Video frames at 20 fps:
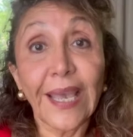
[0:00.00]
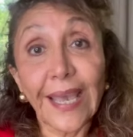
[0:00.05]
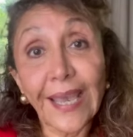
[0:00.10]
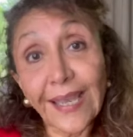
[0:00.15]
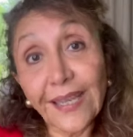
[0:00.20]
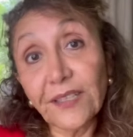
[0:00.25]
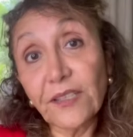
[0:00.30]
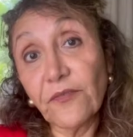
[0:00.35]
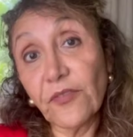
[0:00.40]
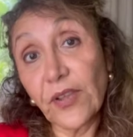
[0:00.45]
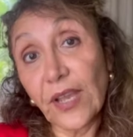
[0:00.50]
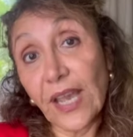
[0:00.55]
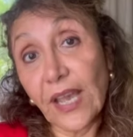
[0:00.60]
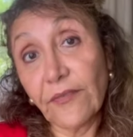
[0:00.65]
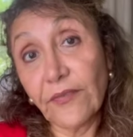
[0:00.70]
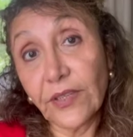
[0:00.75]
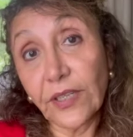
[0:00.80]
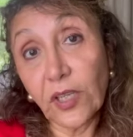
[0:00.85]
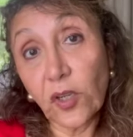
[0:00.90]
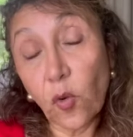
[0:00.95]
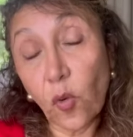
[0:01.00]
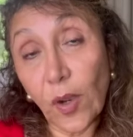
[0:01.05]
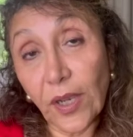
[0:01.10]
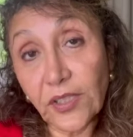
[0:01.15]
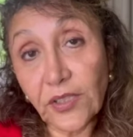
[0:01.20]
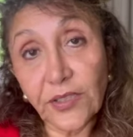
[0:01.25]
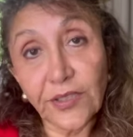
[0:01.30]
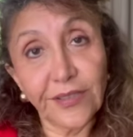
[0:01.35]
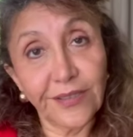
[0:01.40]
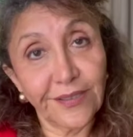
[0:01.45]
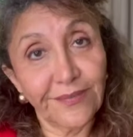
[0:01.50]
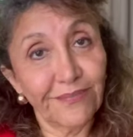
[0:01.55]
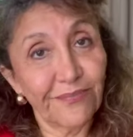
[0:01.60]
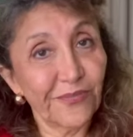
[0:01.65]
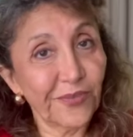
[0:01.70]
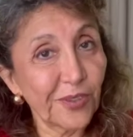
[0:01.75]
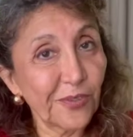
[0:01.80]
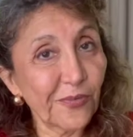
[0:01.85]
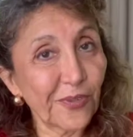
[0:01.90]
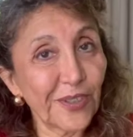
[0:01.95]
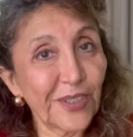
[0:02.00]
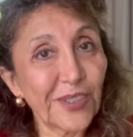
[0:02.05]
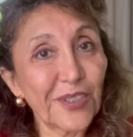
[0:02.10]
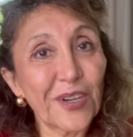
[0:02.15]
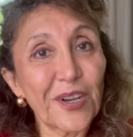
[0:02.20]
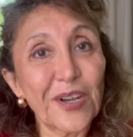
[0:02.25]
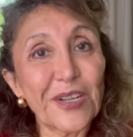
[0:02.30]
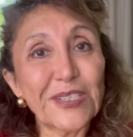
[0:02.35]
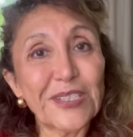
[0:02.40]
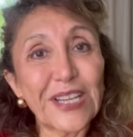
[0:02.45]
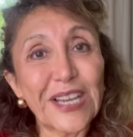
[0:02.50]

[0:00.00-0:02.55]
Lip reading: And if you have any questions, feel free to call,